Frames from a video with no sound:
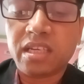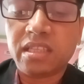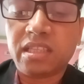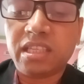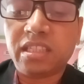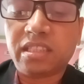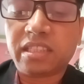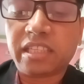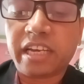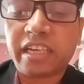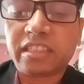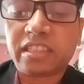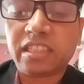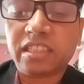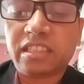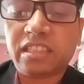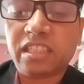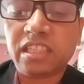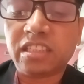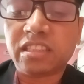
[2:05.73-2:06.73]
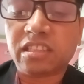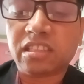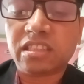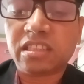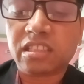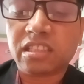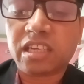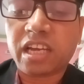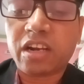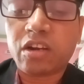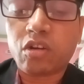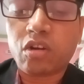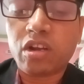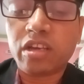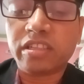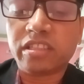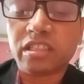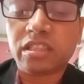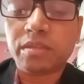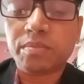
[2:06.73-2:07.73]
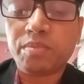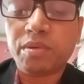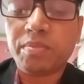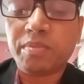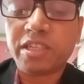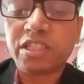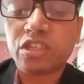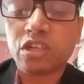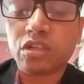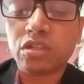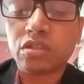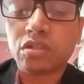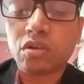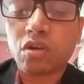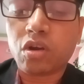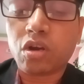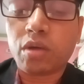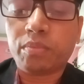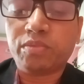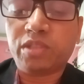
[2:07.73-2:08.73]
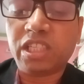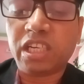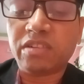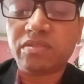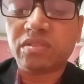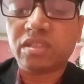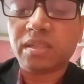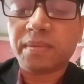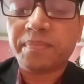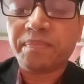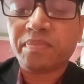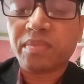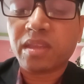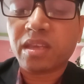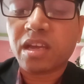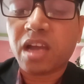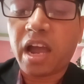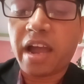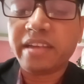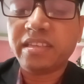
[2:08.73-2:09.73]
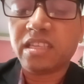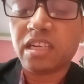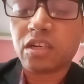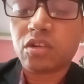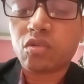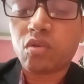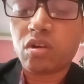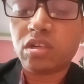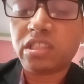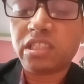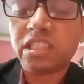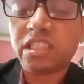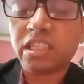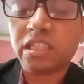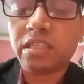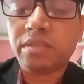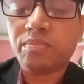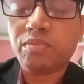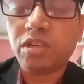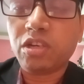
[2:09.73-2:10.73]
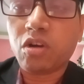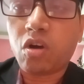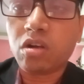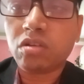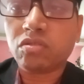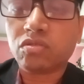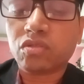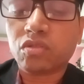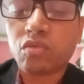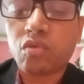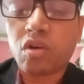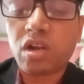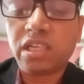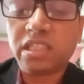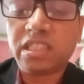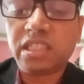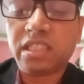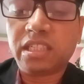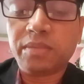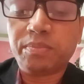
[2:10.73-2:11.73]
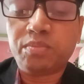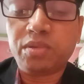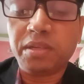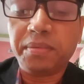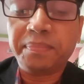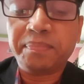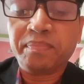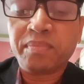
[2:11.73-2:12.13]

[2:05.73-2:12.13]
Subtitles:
These characteristics can always be measured or observed either quantitatively or qualitatively.